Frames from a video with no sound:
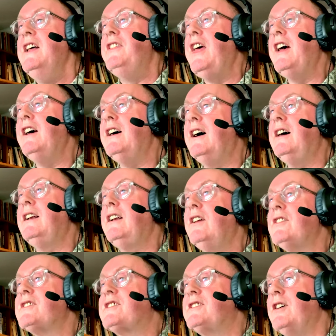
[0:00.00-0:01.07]
there are
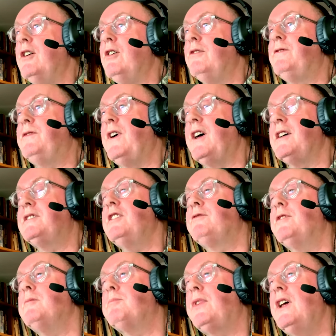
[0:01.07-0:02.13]
lots of
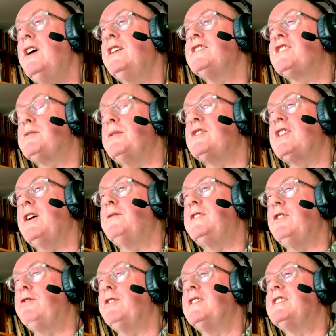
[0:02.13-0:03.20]
different plants which have
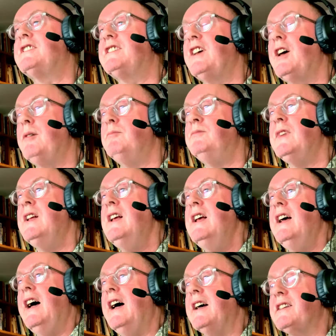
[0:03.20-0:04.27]
different
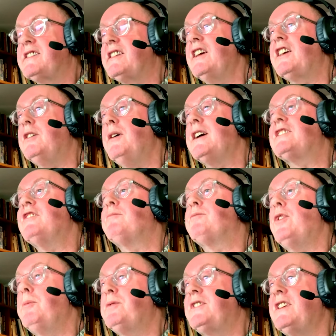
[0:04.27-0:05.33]
psychoactive
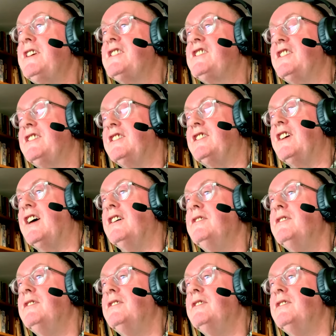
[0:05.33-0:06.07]
properties and